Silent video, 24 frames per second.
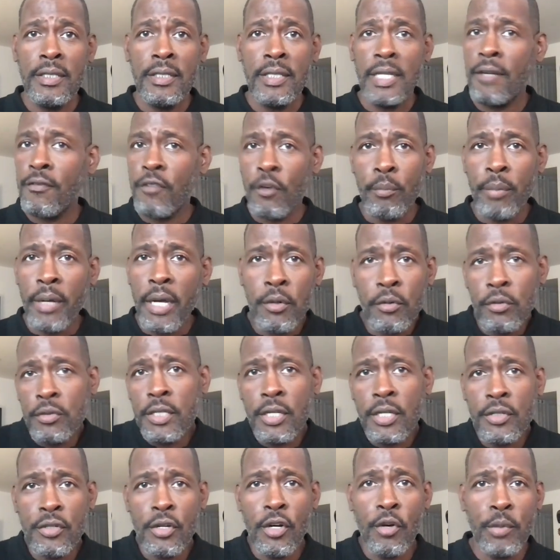And for bettors,
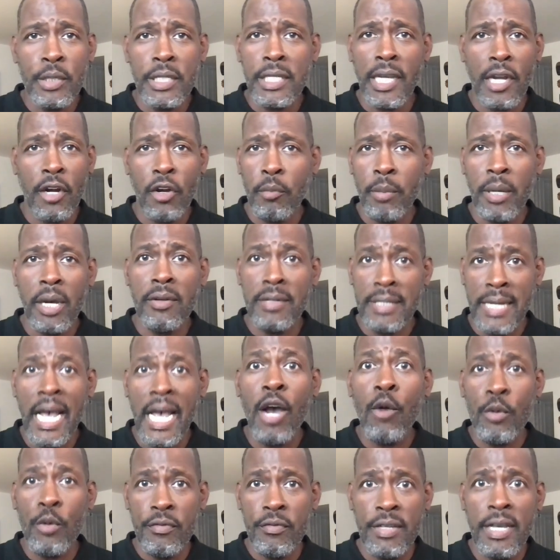that's all we care about.
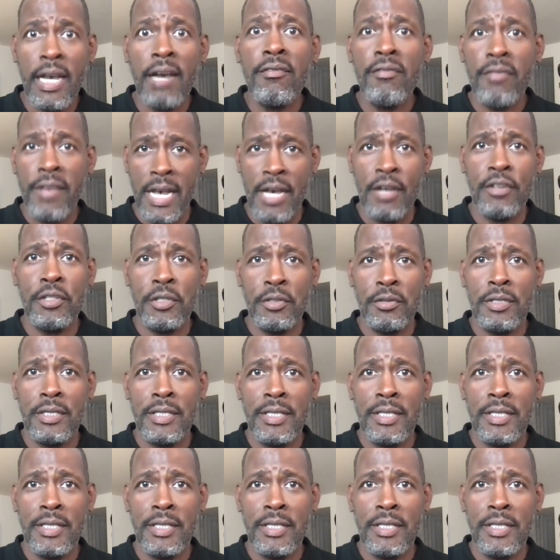Now we've got value.